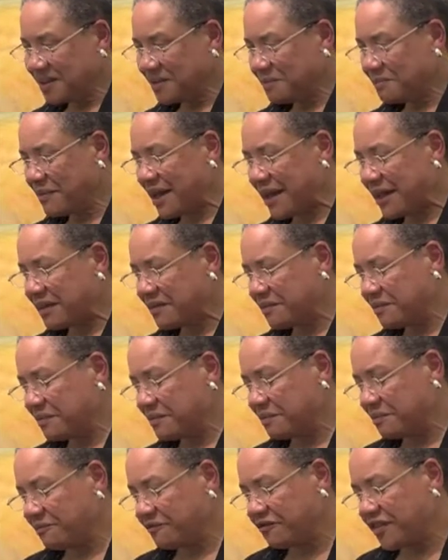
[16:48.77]
My
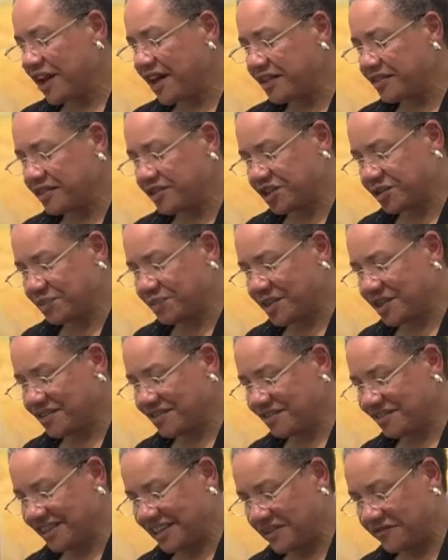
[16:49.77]
father's
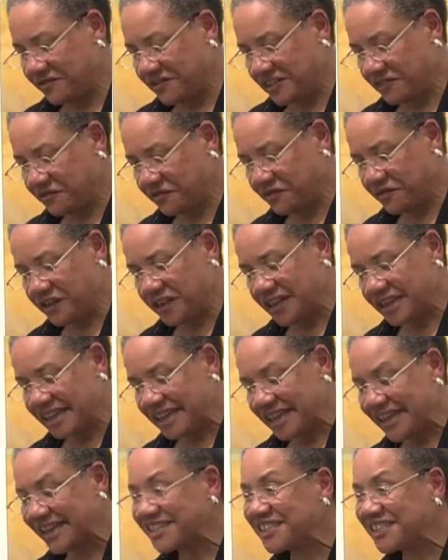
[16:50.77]
mother lived in Philly,